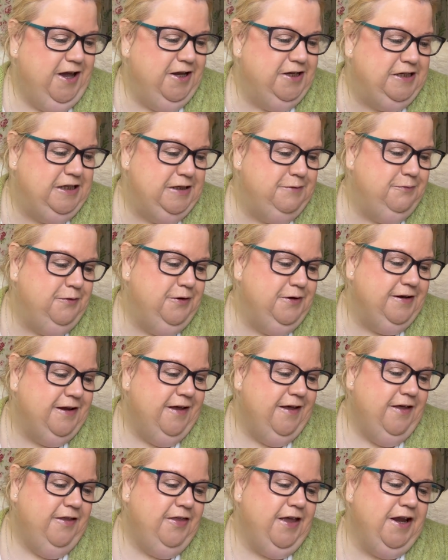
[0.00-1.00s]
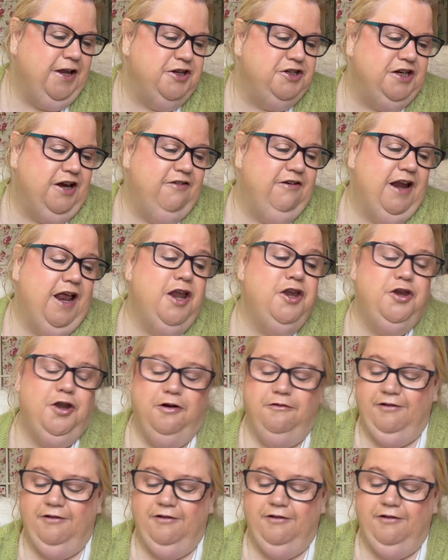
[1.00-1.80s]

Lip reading: And she's put, thank you Sharon, and no